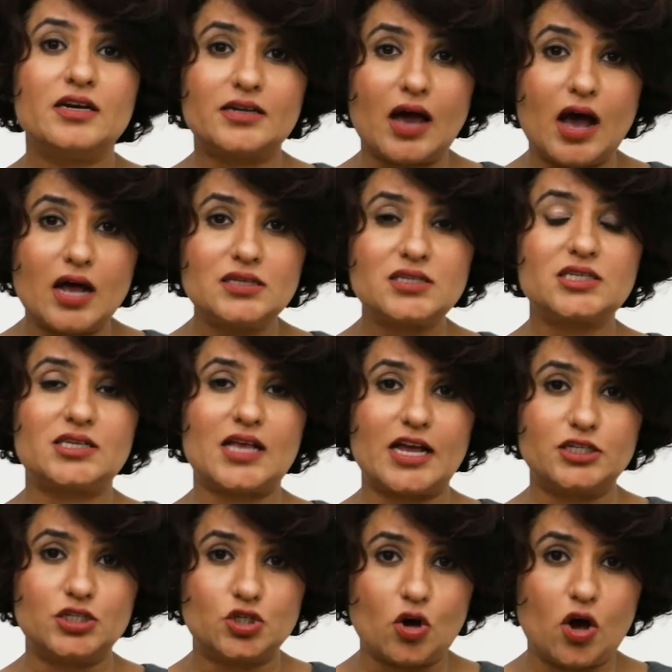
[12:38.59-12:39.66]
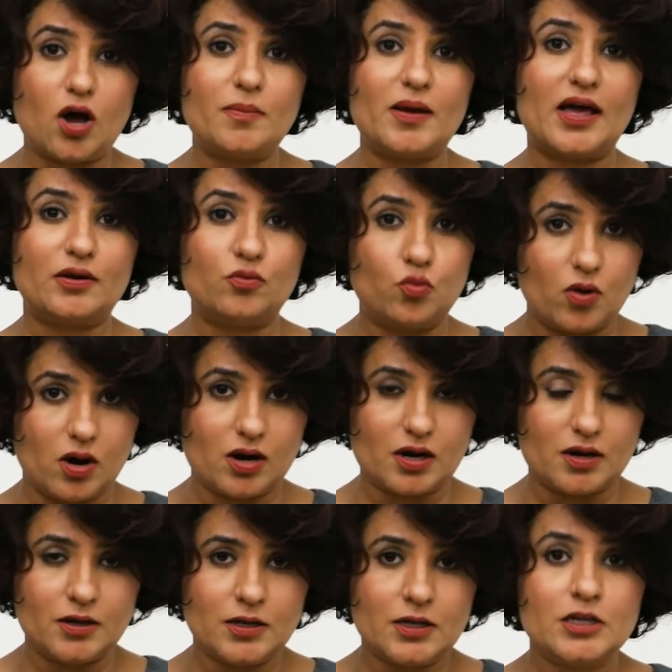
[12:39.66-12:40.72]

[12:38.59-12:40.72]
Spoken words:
tasks and job and work.